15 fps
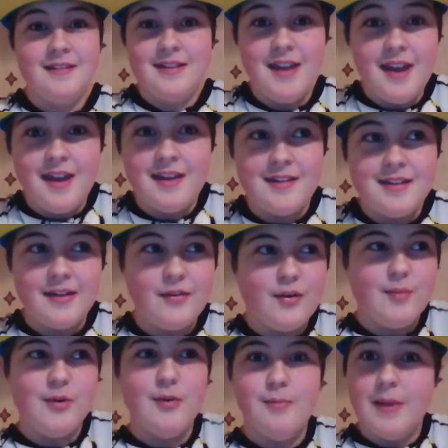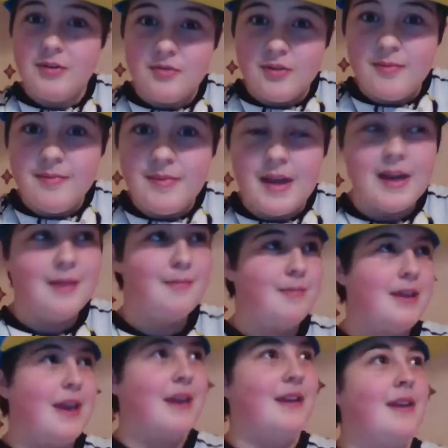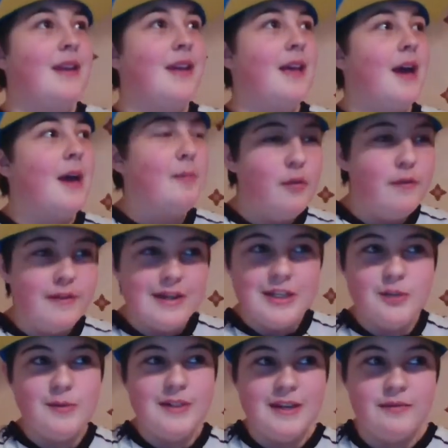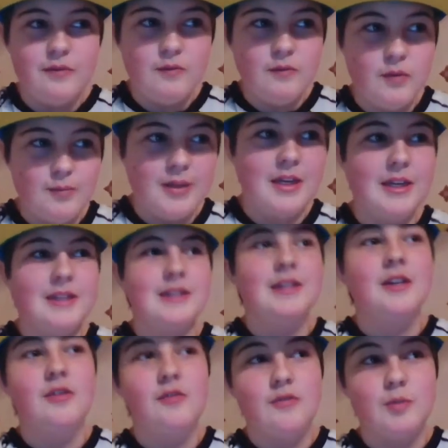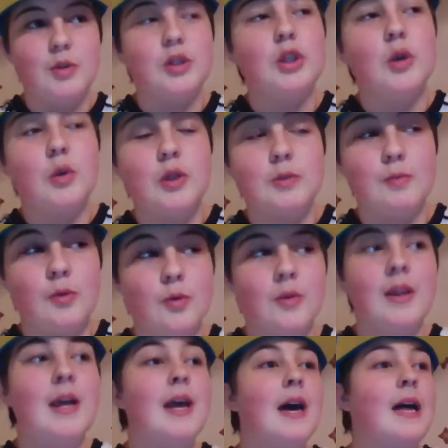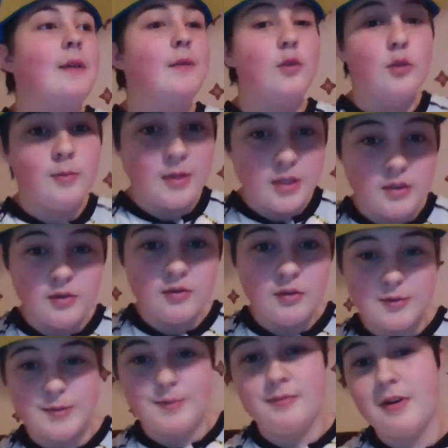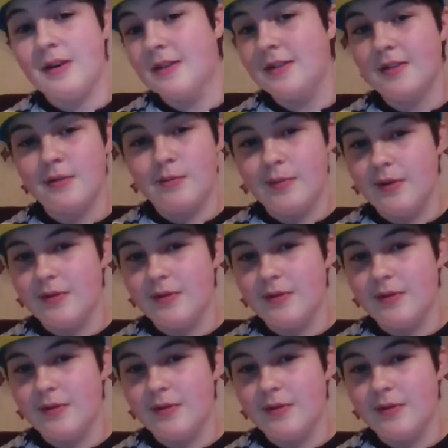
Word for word: yeah, I've got my own bedroom, and I'm getting, I'm moving into a different room because the other room's so small, and with all my new Christmas presents, I won't be